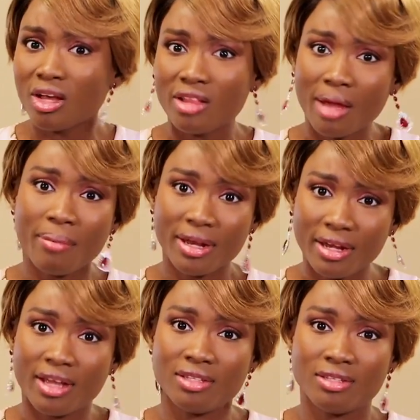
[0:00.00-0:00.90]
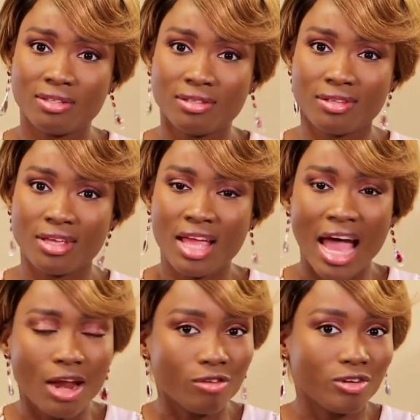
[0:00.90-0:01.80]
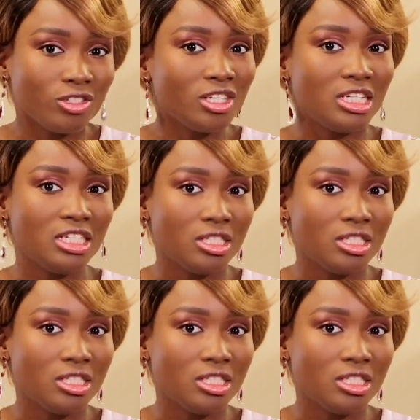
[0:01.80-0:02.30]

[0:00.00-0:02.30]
tell their partners. And unfortunately,